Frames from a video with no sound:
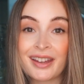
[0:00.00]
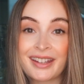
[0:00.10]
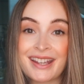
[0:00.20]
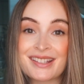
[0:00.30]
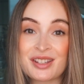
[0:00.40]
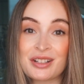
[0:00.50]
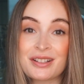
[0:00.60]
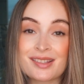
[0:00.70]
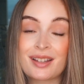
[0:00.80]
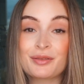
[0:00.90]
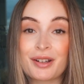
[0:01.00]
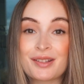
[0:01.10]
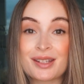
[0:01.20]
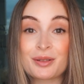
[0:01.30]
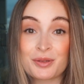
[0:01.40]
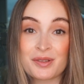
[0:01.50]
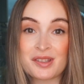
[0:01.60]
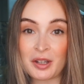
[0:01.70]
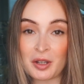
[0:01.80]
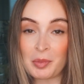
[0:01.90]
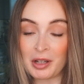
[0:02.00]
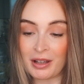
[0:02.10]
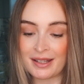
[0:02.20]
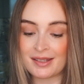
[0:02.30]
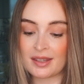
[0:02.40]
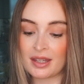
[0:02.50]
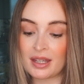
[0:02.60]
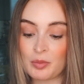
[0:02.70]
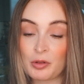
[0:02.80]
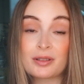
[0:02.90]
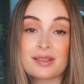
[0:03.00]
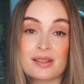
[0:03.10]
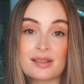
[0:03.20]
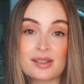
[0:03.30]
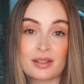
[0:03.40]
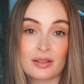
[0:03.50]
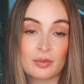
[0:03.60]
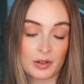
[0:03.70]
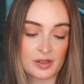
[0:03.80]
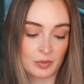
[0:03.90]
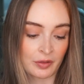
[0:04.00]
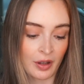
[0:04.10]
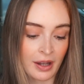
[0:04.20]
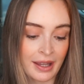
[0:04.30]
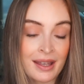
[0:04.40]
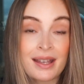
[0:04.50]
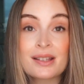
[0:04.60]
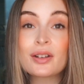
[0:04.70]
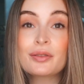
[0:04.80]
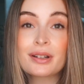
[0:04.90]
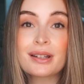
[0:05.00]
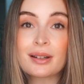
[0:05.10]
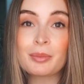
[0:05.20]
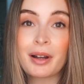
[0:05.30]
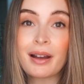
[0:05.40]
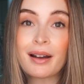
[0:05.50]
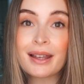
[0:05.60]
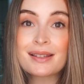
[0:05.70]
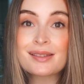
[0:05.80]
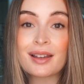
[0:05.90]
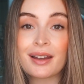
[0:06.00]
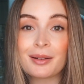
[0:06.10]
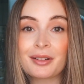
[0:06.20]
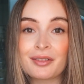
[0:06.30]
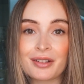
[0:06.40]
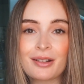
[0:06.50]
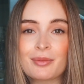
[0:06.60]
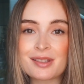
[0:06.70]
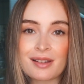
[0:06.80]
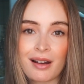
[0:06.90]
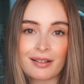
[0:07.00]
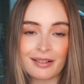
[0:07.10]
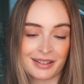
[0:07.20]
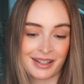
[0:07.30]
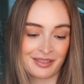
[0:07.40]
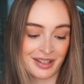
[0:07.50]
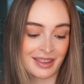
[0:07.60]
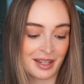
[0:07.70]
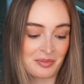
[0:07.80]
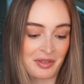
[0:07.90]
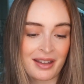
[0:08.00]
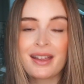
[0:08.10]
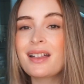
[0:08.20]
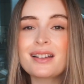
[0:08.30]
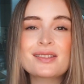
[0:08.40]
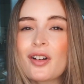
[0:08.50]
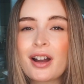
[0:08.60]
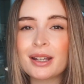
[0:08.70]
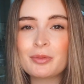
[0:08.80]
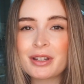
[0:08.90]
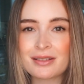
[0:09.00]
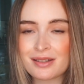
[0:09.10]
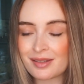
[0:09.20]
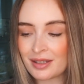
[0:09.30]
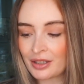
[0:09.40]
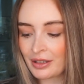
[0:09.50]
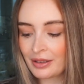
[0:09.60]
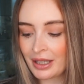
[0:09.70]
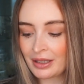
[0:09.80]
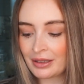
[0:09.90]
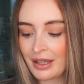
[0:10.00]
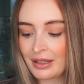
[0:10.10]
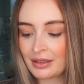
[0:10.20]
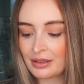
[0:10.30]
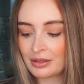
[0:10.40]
Okay, so it looks like Rosie also applies the bronzer to the bottom of her eye. So I've already done my eyes, and I've already got mascara on and everything, but that's fine, we can just, you know, get in there.